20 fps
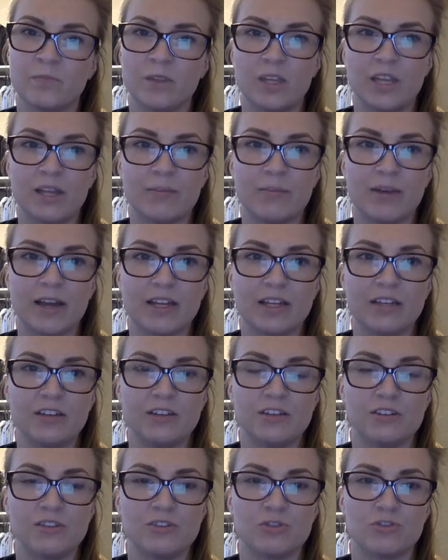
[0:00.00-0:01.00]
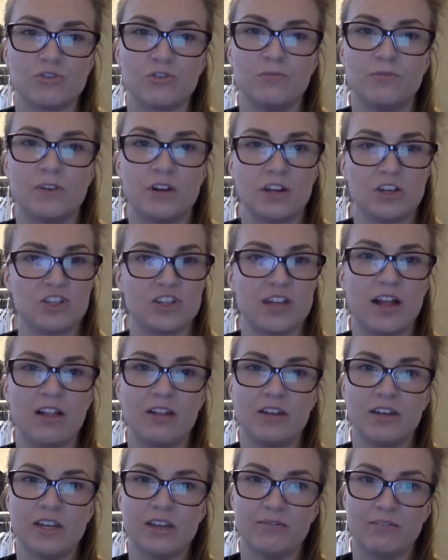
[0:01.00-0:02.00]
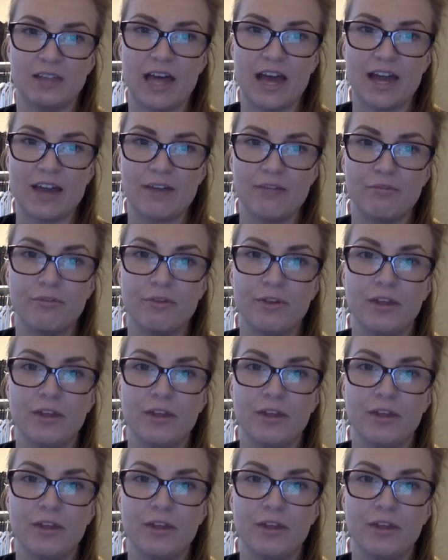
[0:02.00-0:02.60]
get back into the social functionality of life.